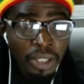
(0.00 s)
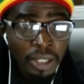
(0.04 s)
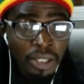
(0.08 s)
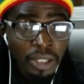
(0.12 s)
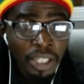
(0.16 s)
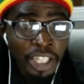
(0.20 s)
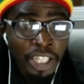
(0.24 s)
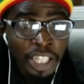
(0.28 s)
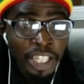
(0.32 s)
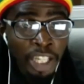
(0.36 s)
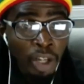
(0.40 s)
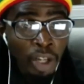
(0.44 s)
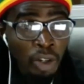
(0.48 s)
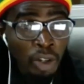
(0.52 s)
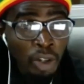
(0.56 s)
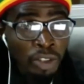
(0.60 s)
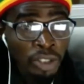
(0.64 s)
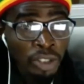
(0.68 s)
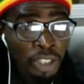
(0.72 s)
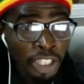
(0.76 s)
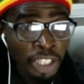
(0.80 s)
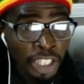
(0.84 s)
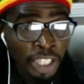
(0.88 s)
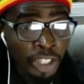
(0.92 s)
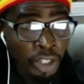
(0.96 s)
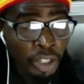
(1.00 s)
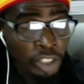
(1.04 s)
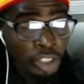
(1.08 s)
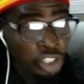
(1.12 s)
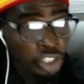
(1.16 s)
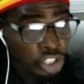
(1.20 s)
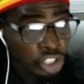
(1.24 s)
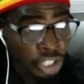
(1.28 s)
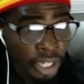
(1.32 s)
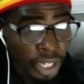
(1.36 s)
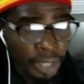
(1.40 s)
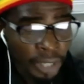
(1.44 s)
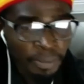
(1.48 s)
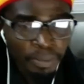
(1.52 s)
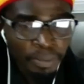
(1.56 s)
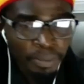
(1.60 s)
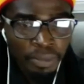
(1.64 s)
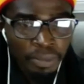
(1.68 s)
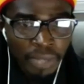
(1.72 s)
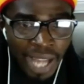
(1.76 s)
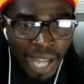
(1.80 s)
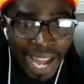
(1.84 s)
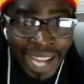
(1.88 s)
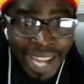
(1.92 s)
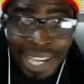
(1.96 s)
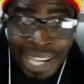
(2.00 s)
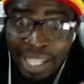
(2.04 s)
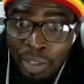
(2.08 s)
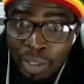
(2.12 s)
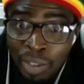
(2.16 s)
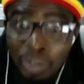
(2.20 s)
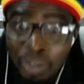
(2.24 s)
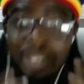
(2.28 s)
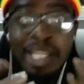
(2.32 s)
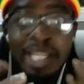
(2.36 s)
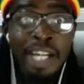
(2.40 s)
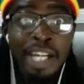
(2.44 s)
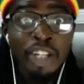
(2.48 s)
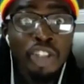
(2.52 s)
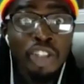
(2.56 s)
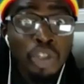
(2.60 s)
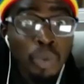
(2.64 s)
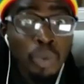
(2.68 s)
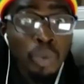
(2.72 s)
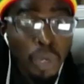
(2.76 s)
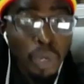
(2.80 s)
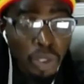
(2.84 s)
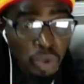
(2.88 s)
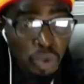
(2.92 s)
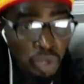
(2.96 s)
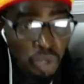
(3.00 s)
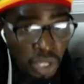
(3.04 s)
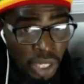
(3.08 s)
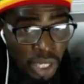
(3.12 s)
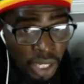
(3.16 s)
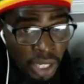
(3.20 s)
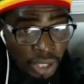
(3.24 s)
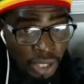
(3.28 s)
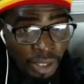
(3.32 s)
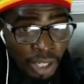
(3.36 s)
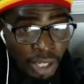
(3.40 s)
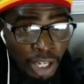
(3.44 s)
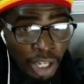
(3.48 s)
in a nutshell, I cannot tell you what to say,